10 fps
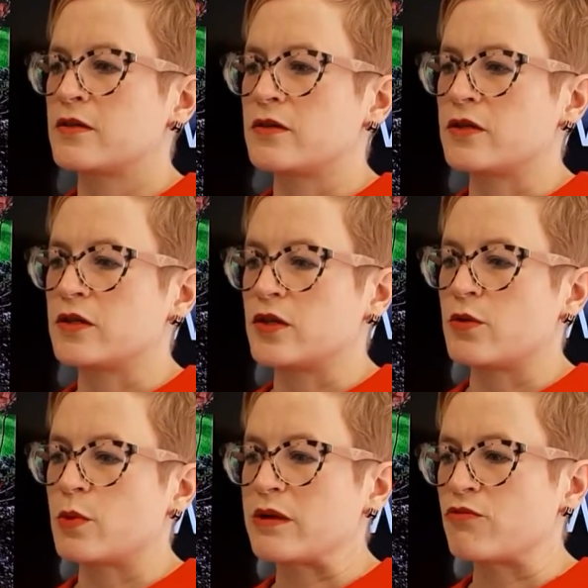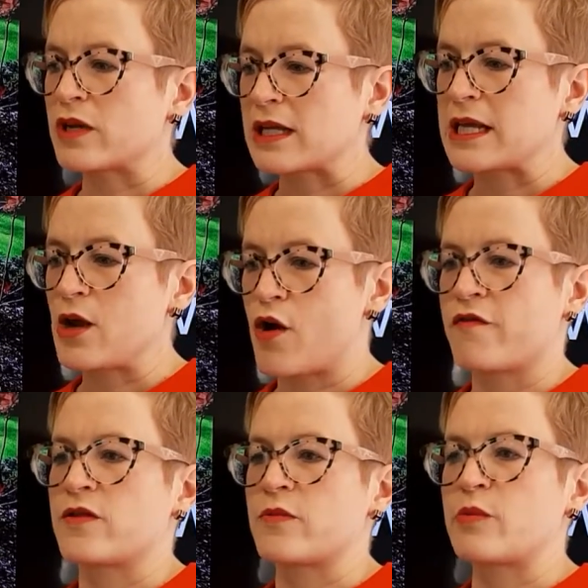we really
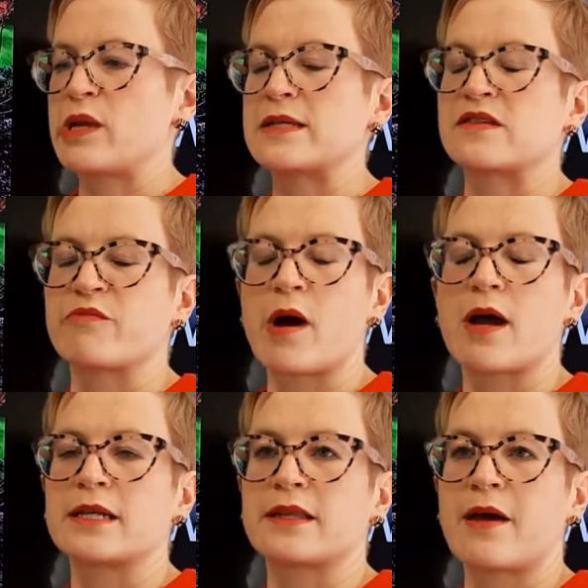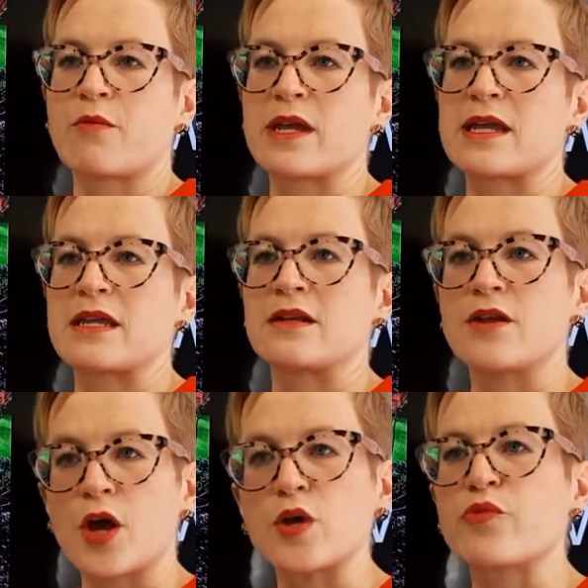offer them the peace of mind that we
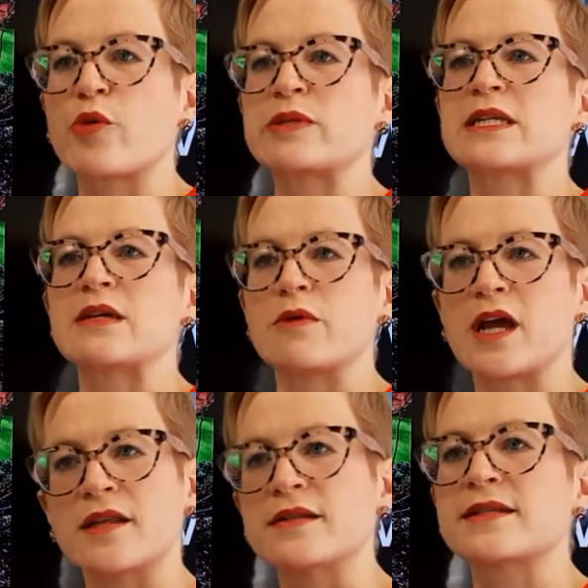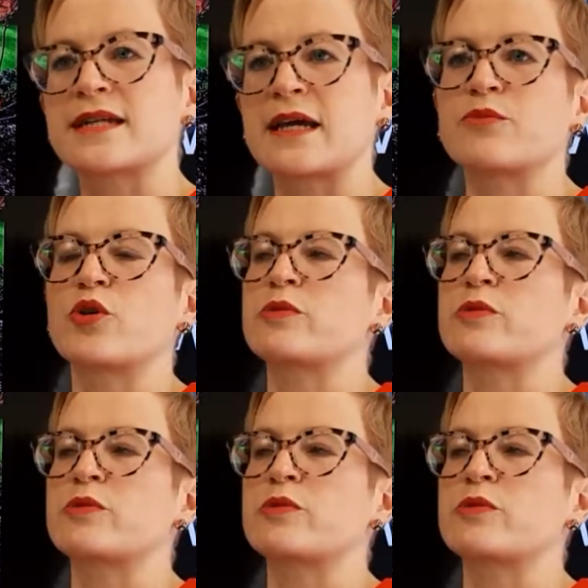know property, we understand